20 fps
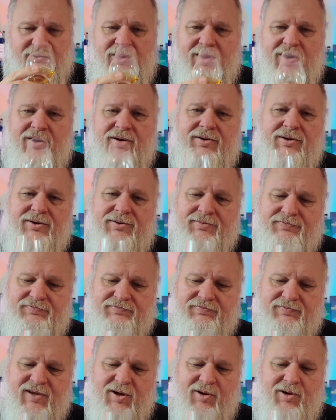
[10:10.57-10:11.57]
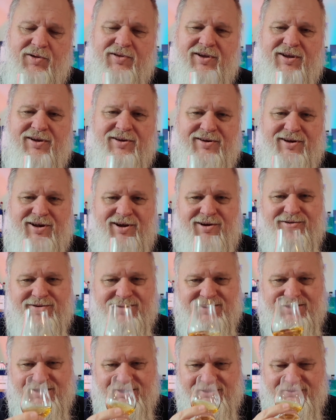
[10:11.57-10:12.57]
Oh, on the
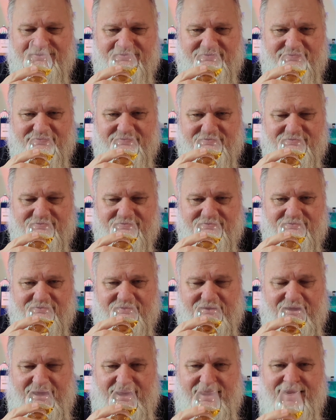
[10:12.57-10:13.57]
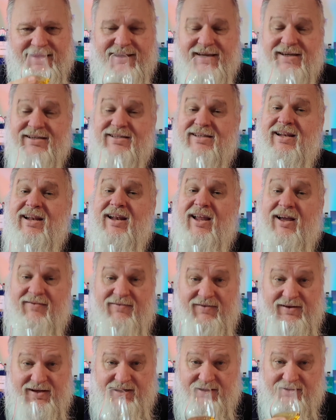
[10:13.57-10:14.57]
nose, it is
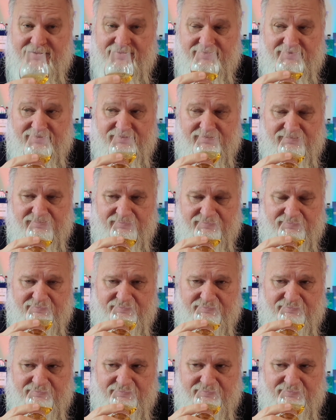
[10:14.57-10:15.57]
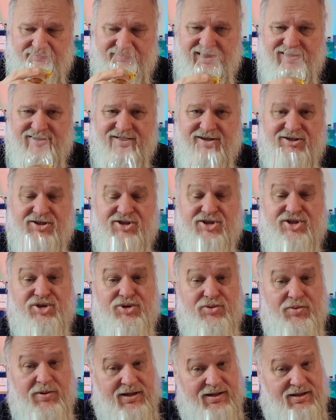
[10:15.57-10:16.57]
lovely. There's a
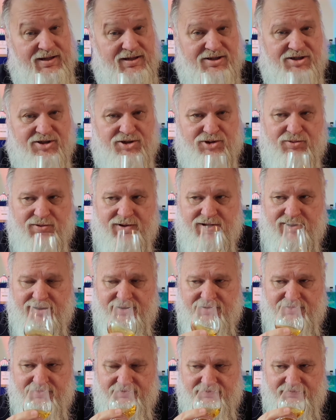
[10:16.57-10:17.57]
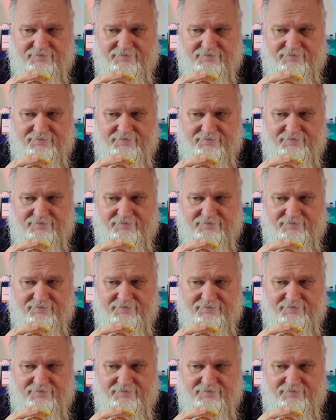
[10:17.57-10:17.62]
sweetness to it.